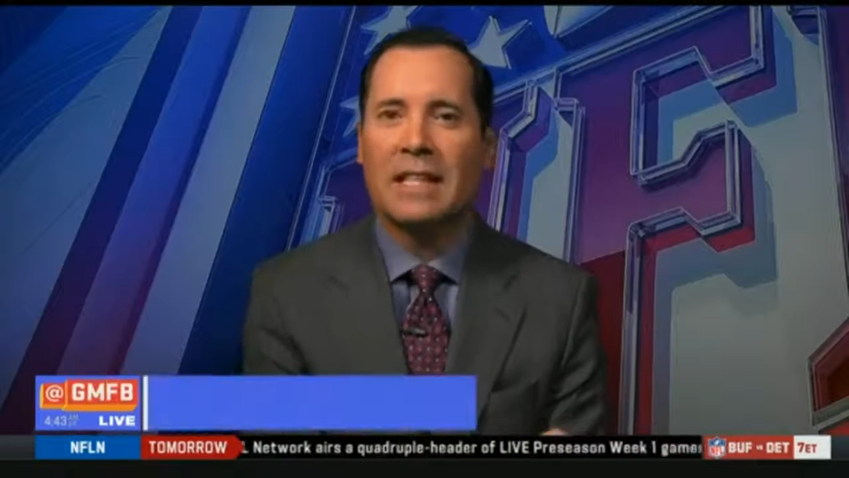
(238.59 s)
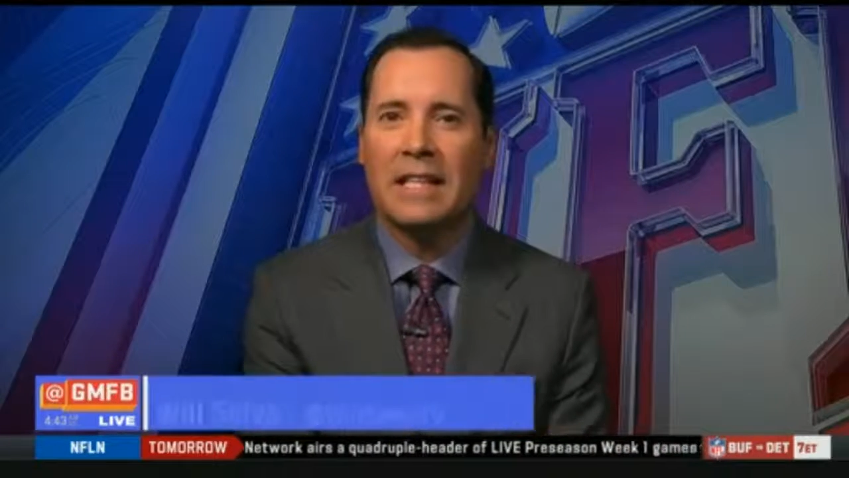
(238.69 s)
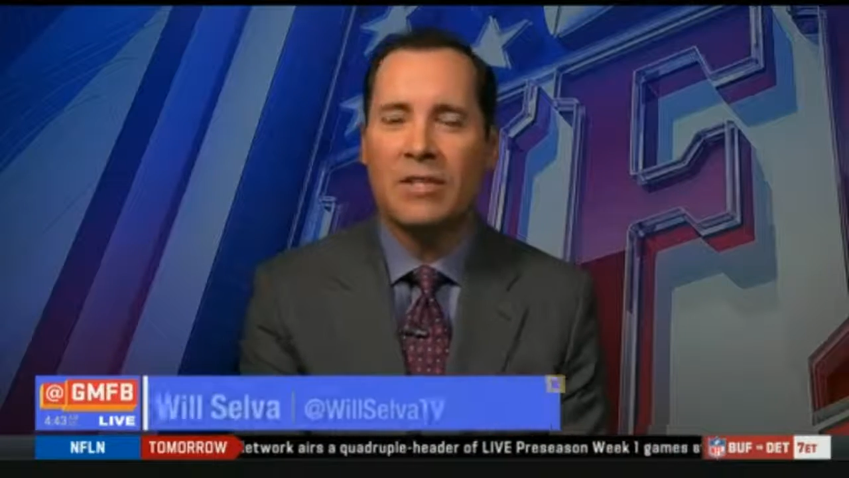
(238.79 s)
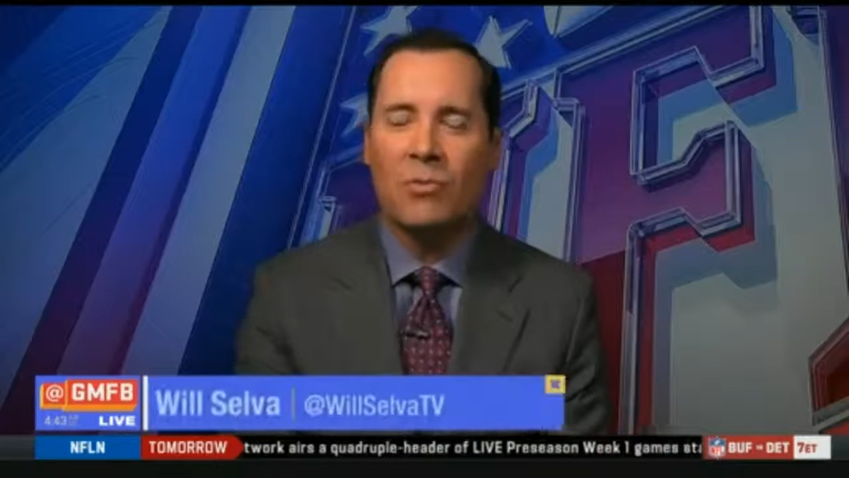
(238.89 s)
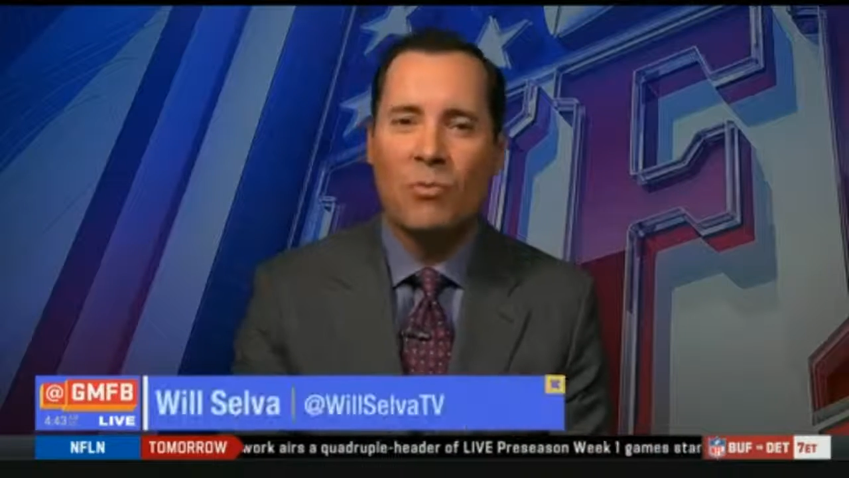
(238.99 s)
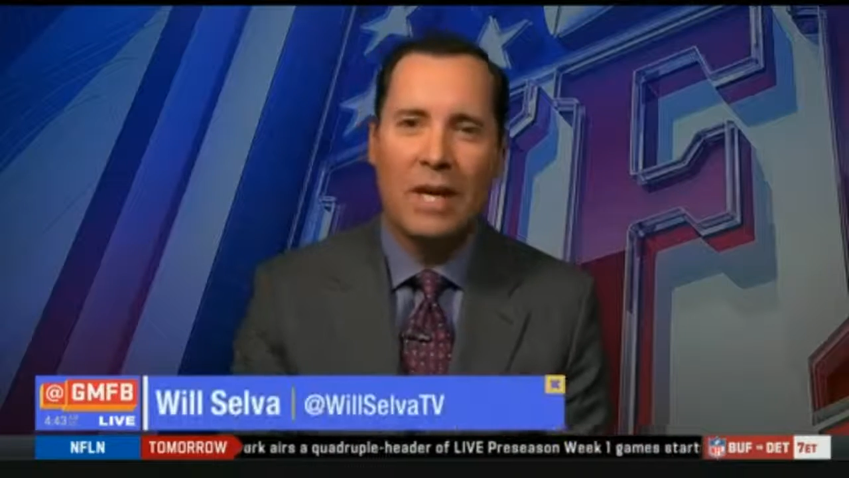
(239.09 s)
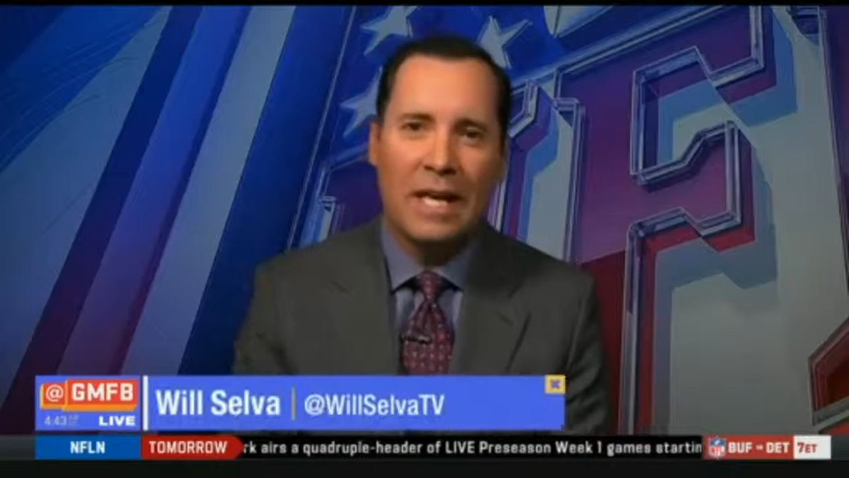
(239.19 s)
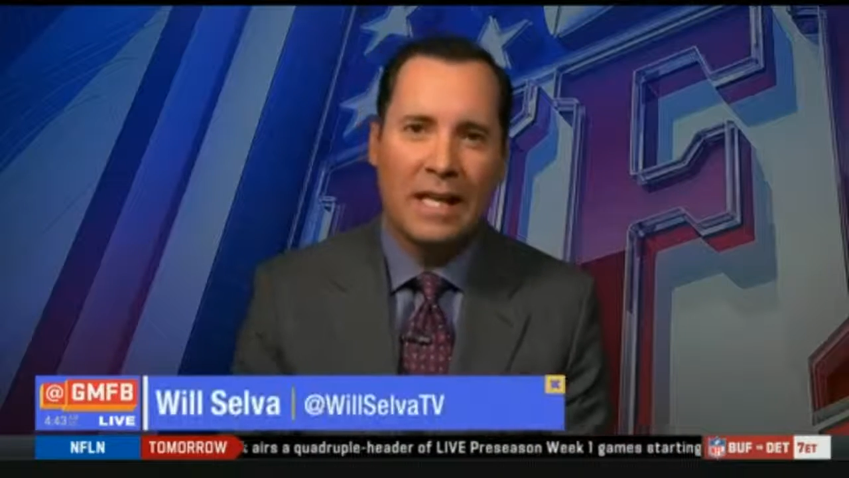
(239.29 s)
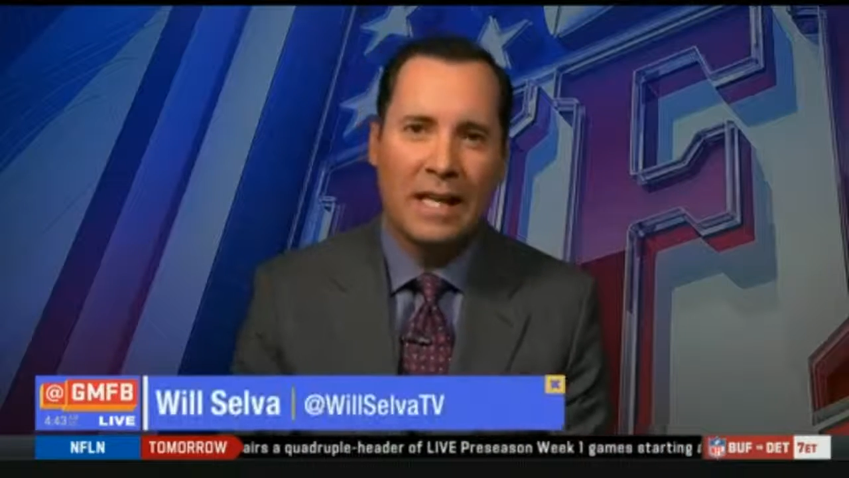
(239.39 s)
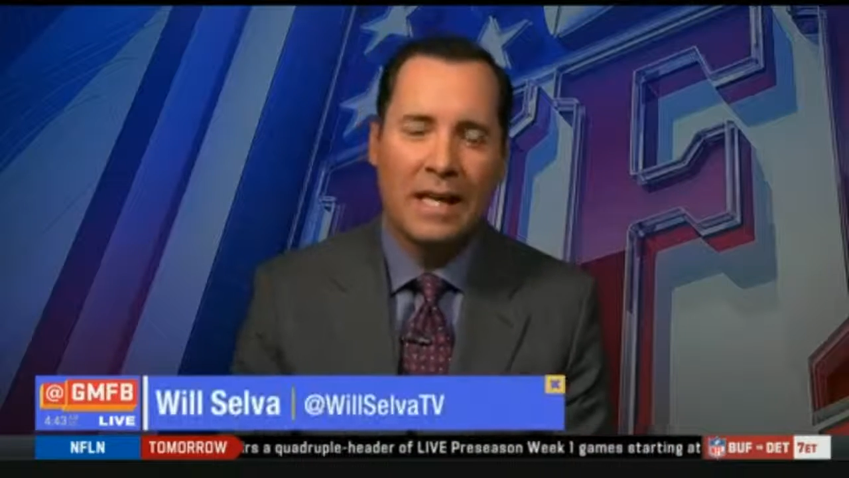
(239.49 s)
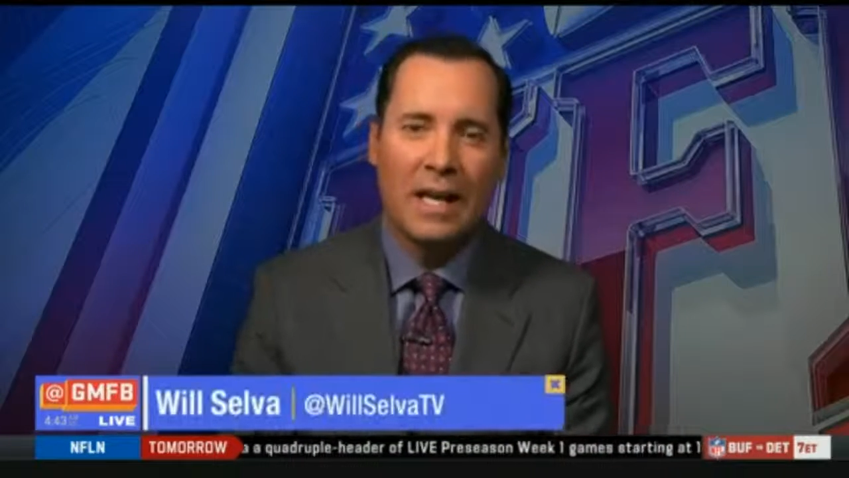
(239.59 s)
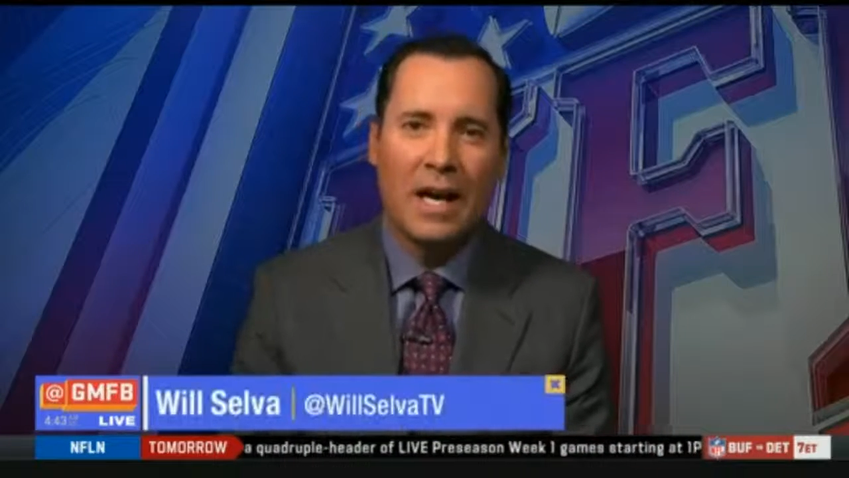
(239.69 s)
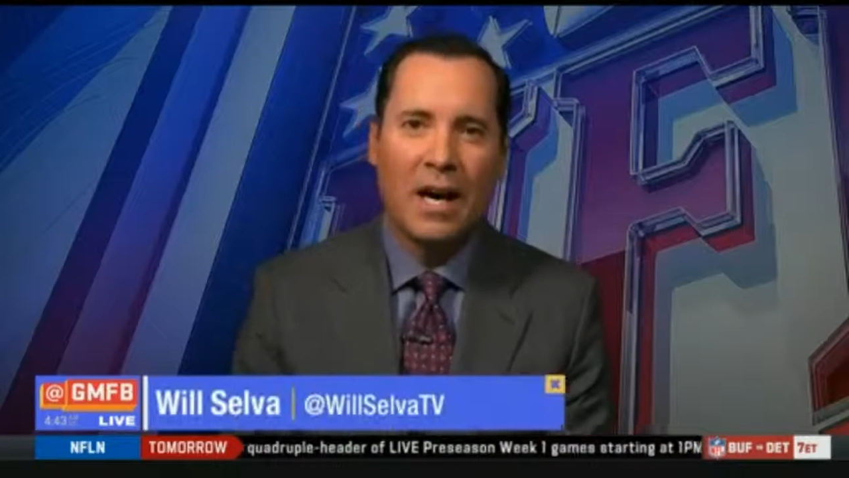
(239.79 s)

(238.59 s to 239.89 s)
this week. A